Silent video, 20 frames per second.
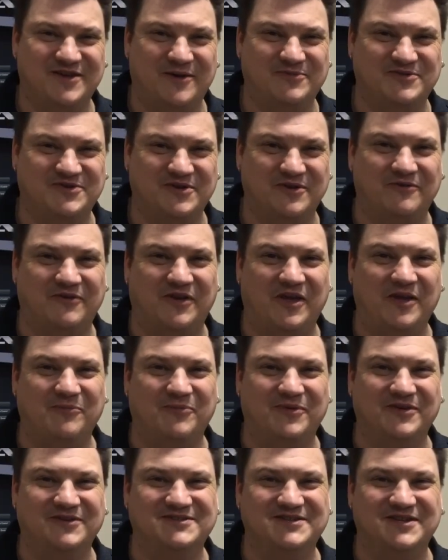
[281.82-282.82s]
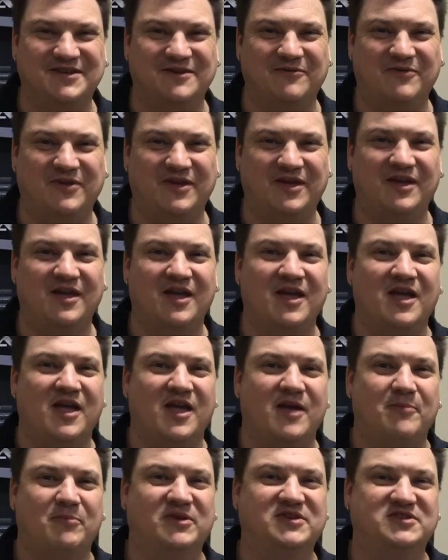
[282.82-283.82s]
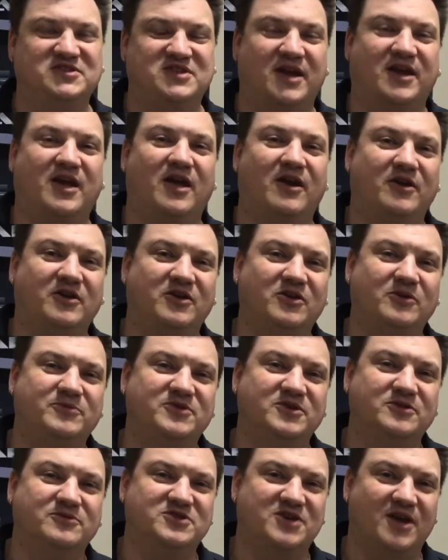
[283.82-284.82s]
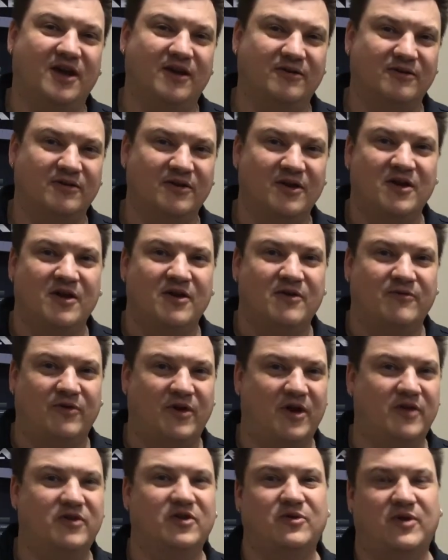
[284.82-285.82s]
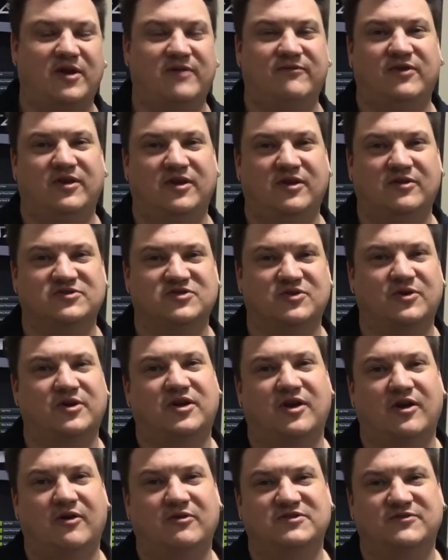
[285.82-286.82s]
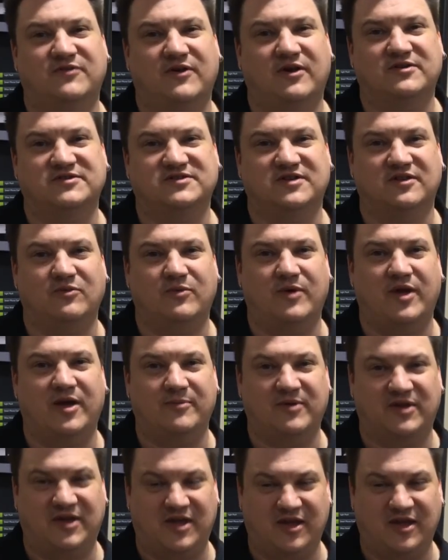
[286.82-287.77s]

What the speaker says: episode of Kingpin TV. Please check out our YouTube channel for other great videos, or you can always follow us on the web at